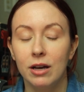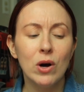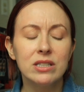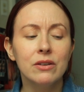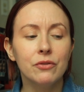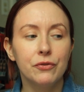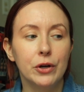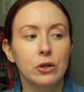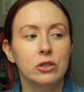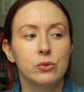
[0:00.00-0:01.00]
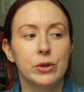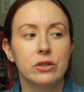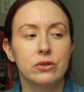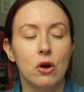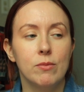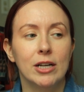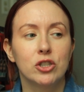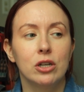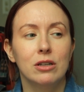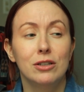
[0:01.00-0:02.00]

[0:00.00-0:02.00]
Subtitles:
Wasn't filled with so much